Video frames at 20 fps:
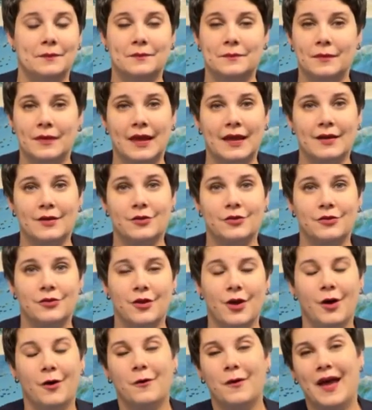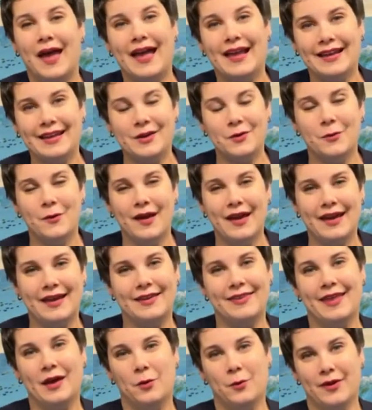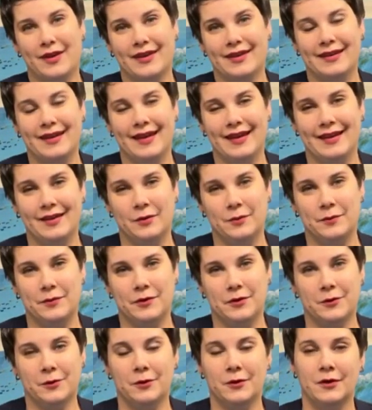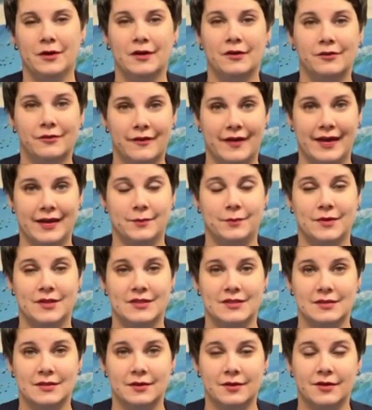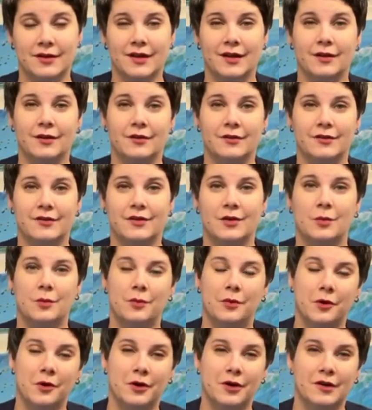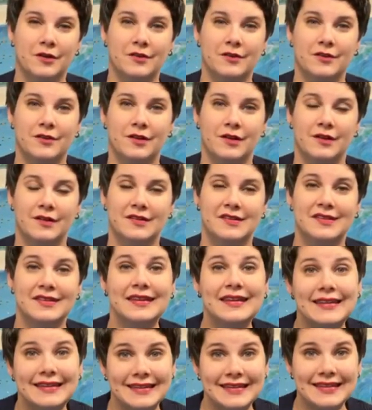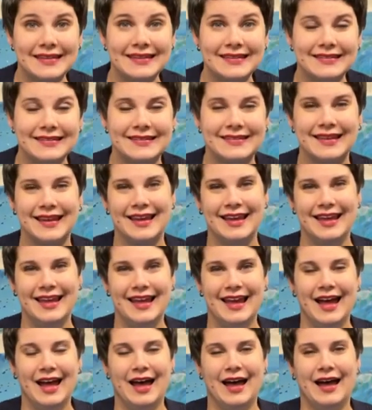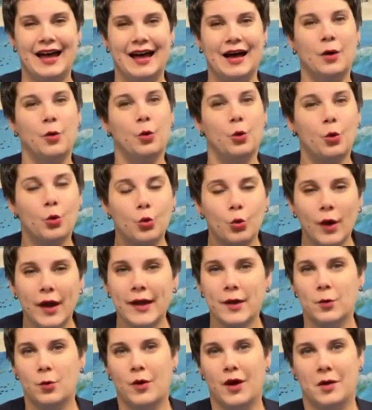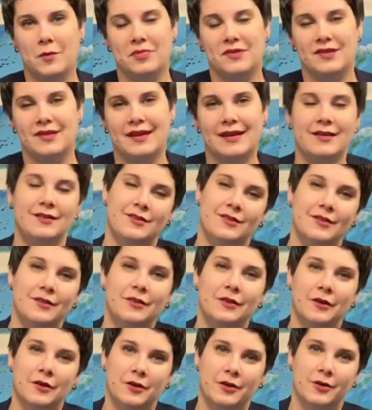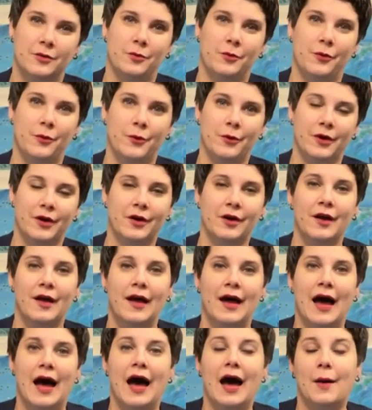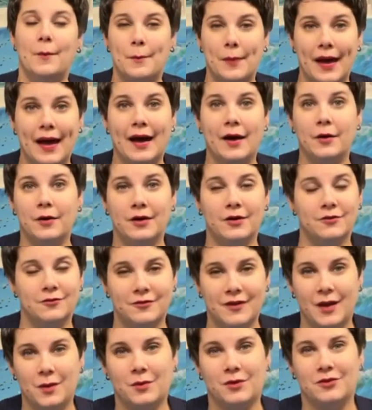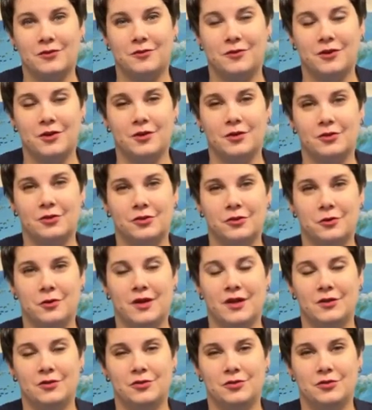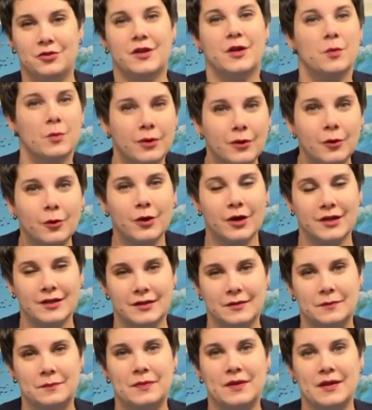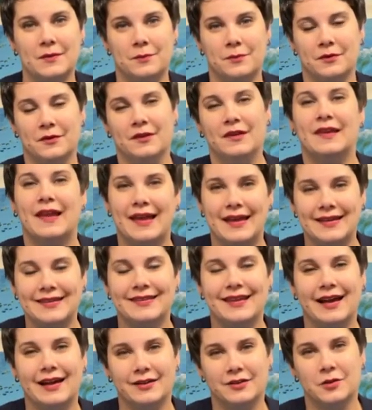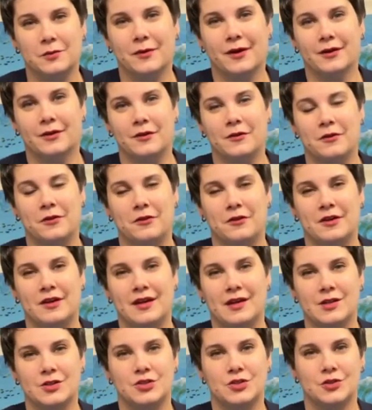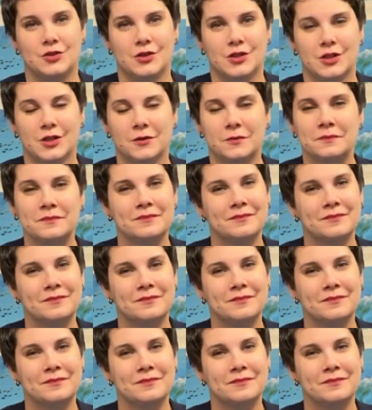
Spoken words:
let us know any way that we can help you find materials, books, CDs, great websites to learn more about famous figures through history, important people like Dr. Martin Luther King Jr.